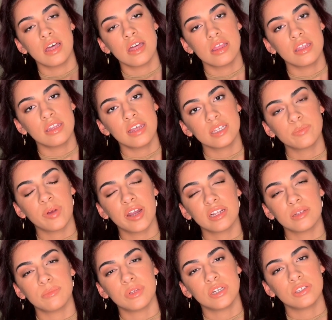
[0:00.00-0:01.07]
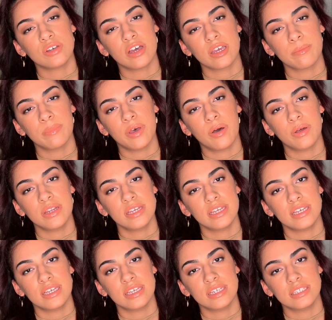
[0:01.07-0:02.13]
The next product I'm going to talk about
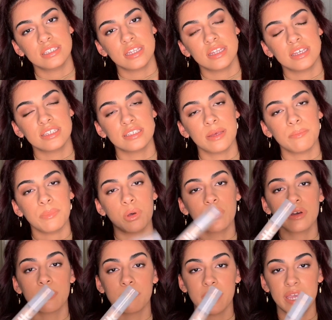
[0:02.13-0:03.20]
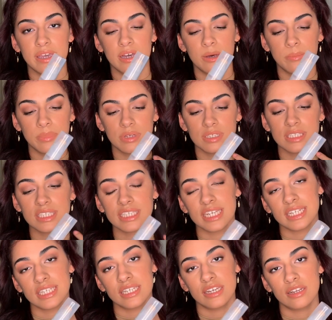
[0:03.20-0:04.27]
is this Milk Makeup
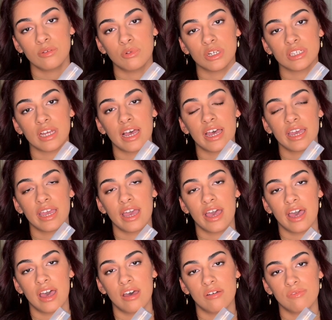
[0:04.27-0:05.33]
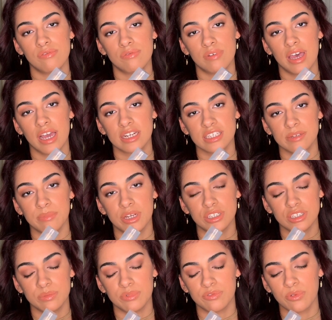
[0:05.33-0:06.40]
Skin Tint, which I have actually
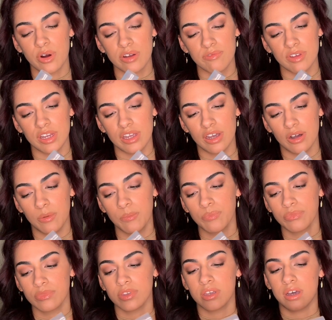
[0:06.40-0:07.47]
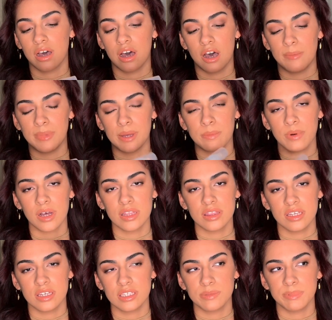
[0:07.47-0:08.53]
mentioned before in a video. I bought
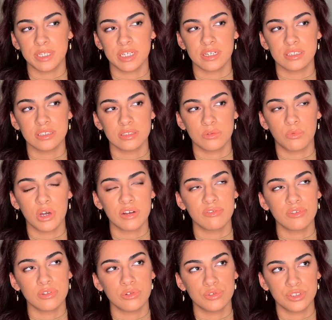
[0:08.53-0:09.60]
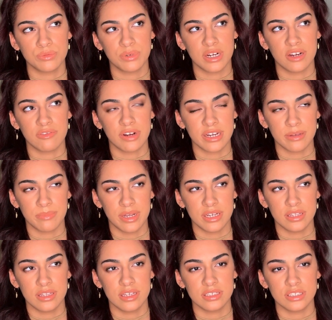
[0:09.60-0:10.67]
this because one YouTuber had recommended
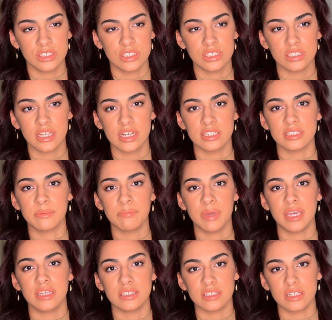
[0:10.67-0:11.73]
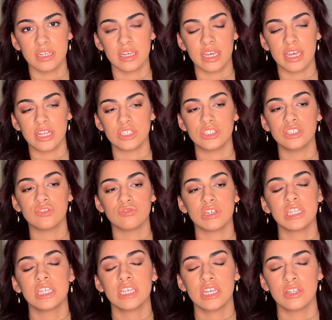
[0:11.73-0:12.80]
this and she said it's amazing, and she's
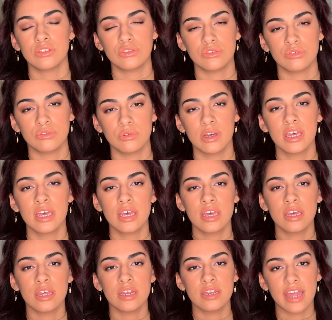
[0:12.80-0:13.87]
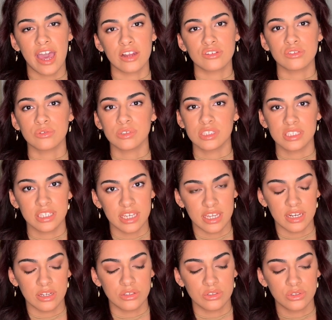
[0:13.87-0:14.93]
really into natural
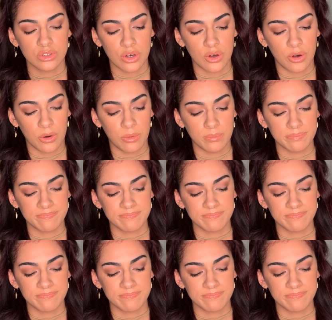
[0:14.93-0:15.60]
skin. So